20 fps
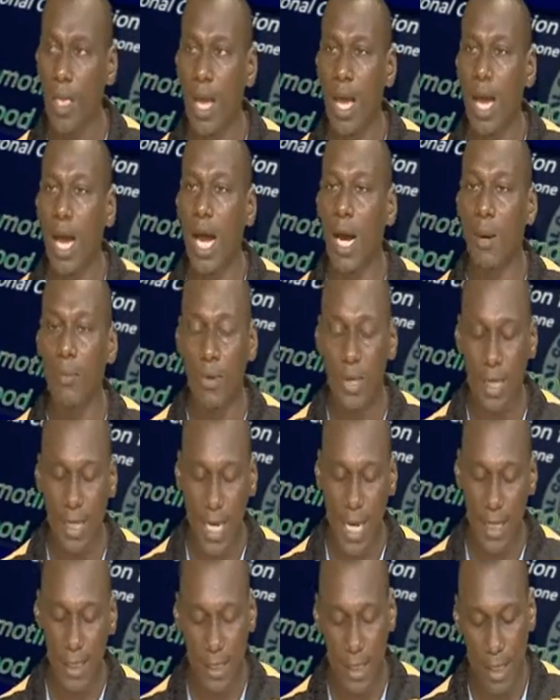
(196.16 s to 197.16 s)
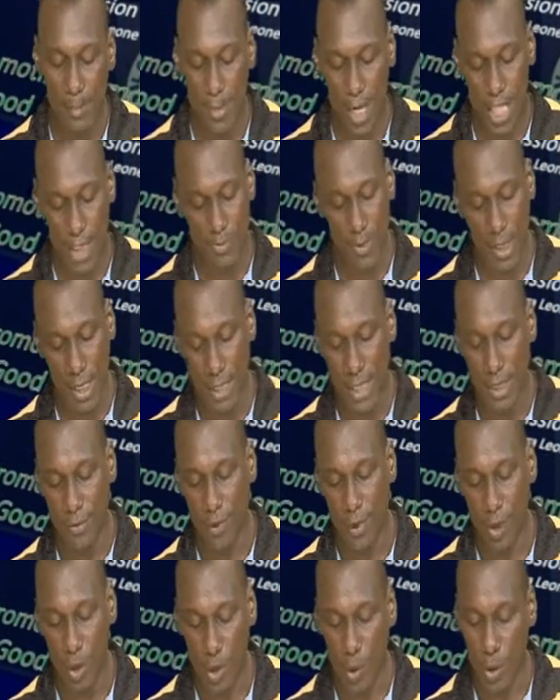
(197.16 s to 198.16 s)
Regarding the perspective
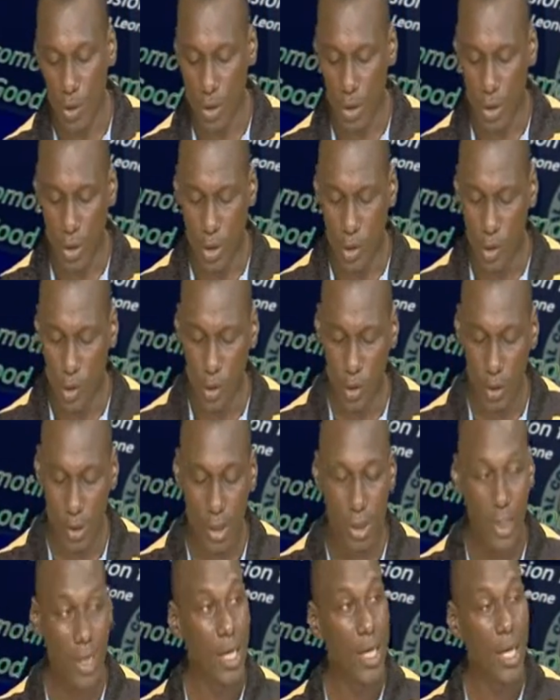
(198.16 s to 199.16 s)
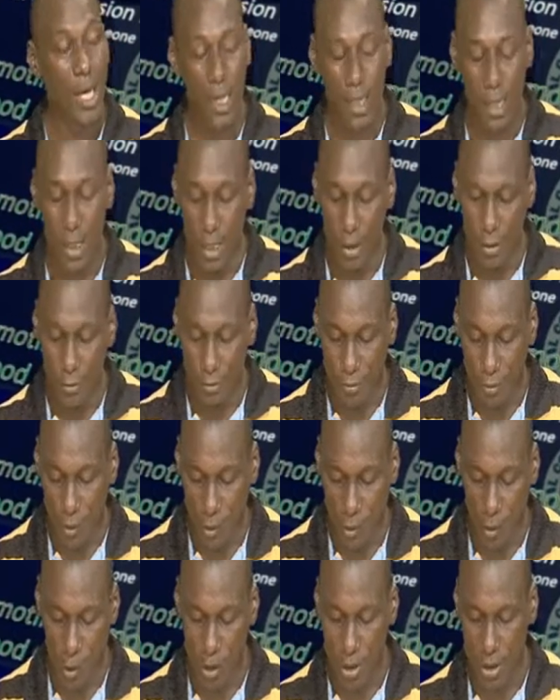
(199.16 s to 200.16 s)
on the Constitution, the
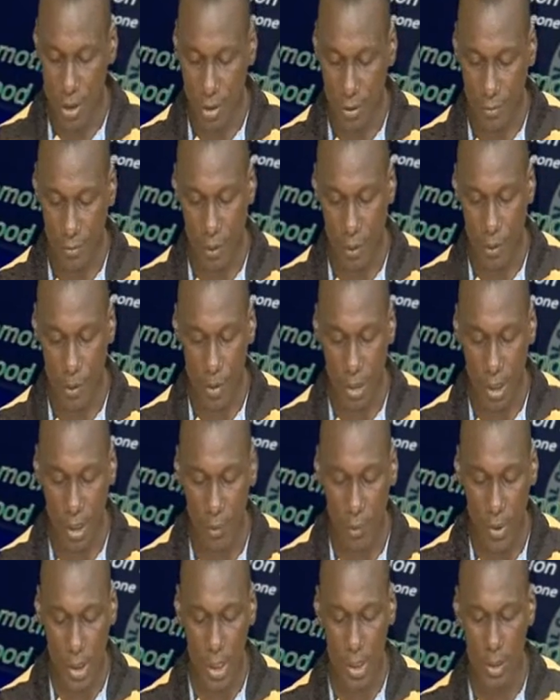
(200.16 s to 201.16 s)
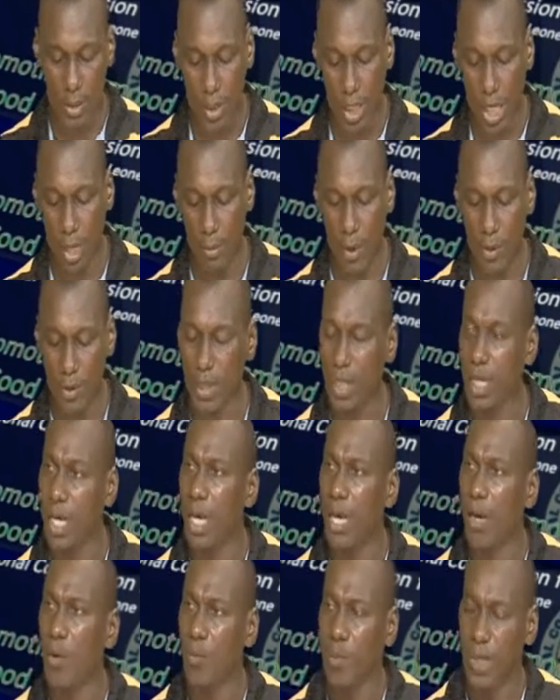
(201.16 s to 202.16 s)
focus for today we they talk about
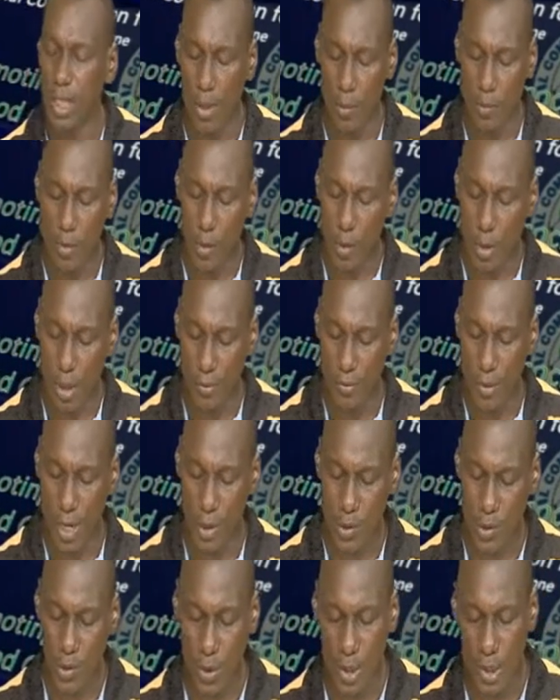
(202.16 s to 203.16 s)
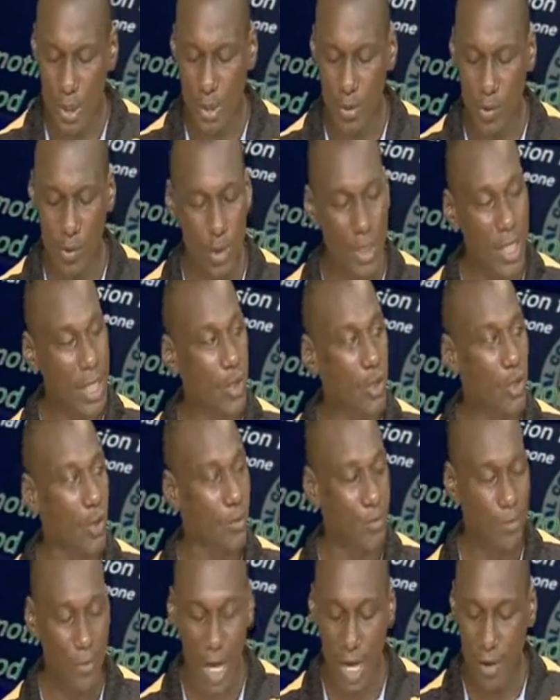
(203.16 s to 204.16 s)
we go refer to section
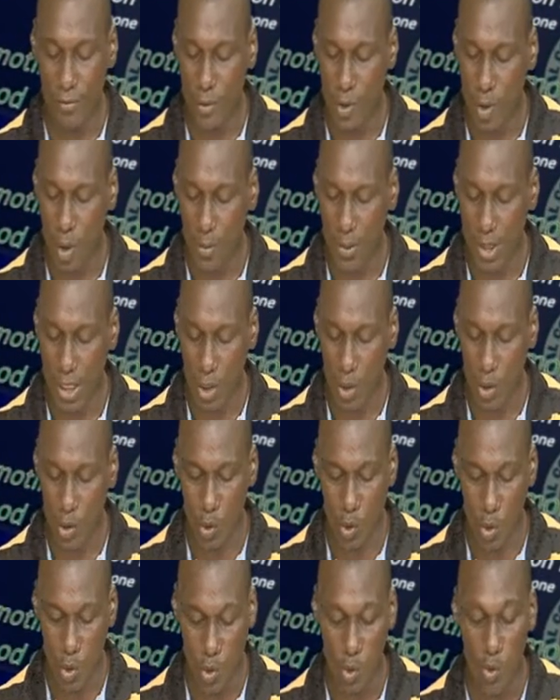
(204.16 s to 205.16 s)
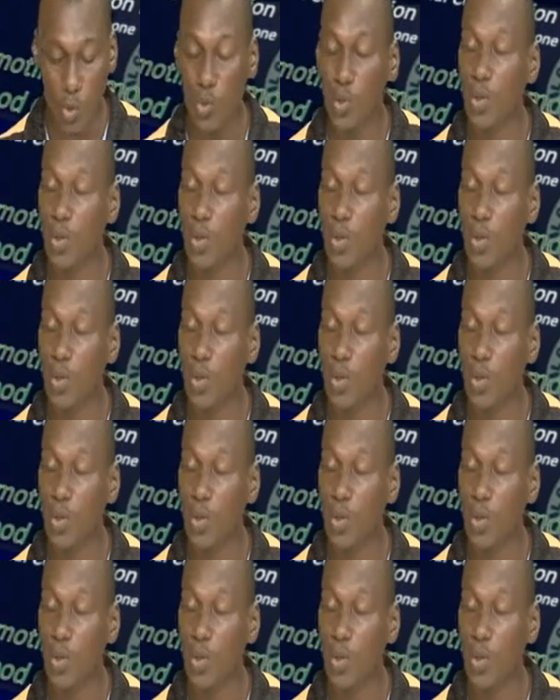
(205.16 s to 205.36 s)
5 subsection 2